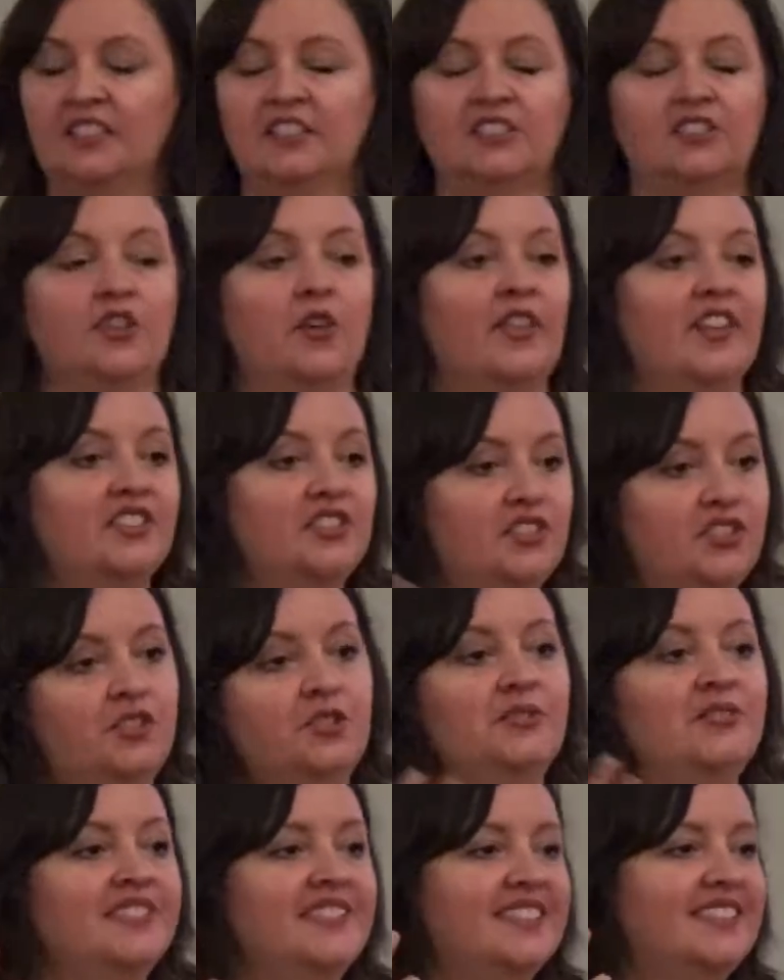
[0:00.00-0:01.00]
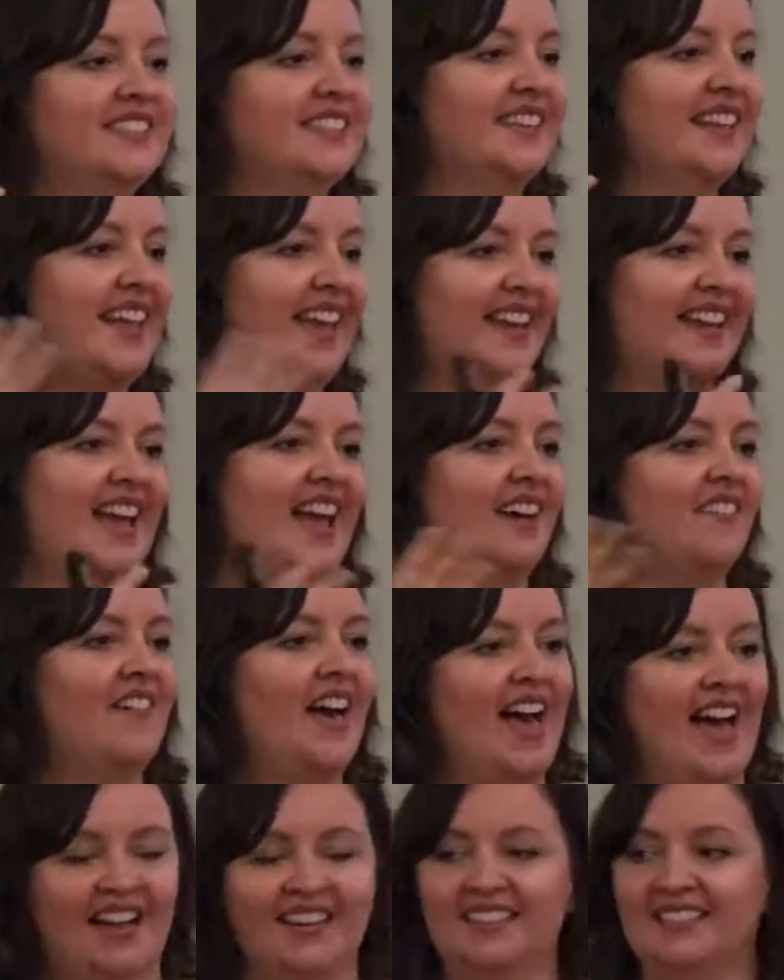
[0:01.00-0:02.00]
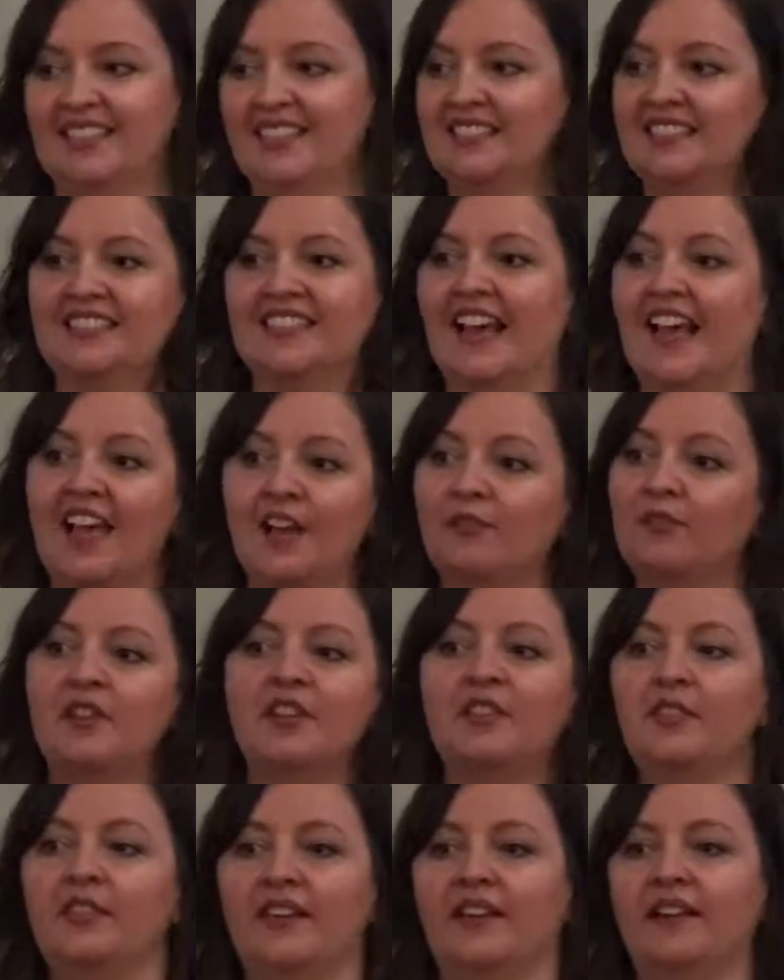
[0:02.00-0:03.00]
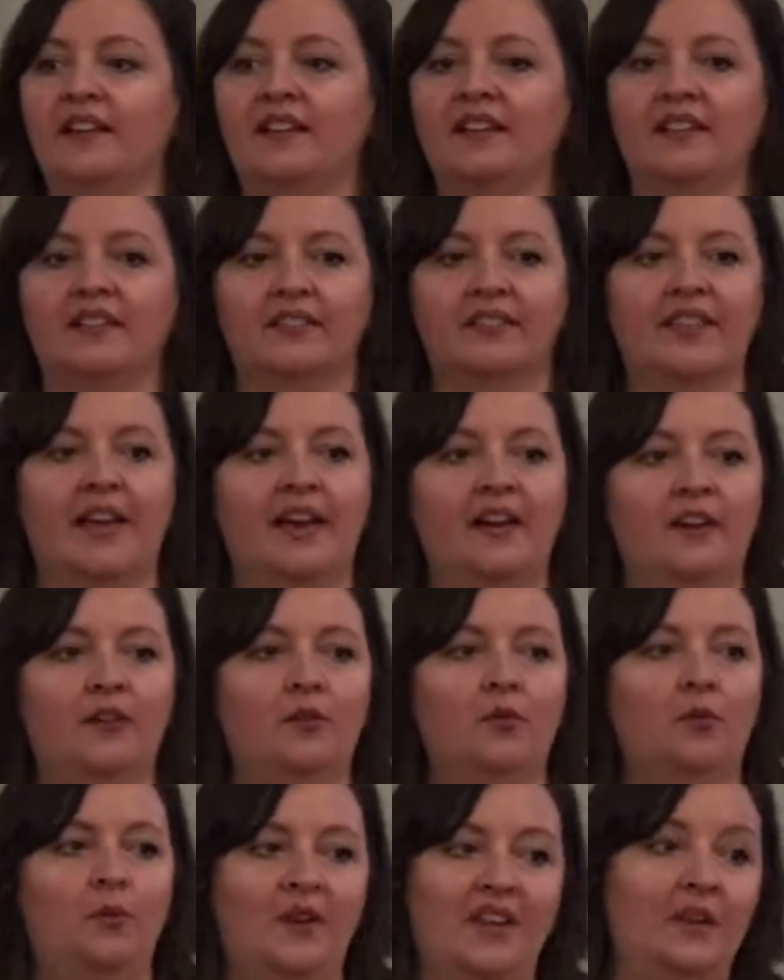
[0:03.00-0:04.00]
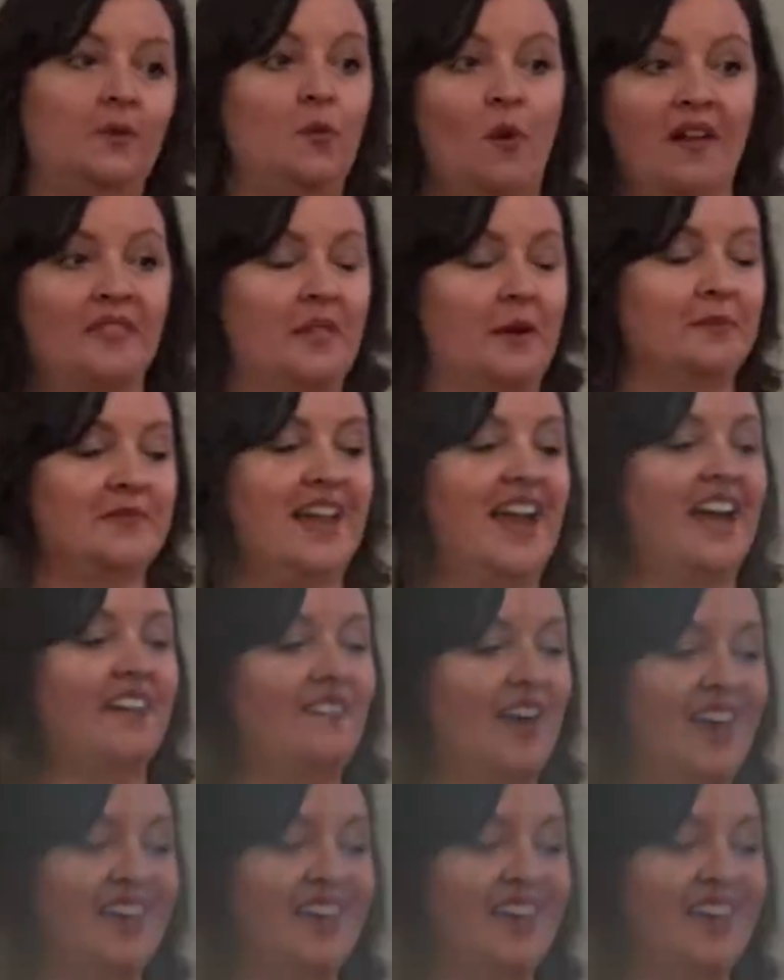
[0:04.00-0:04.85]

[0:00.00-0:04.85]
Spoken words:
so that students can have access to everything that we want them to have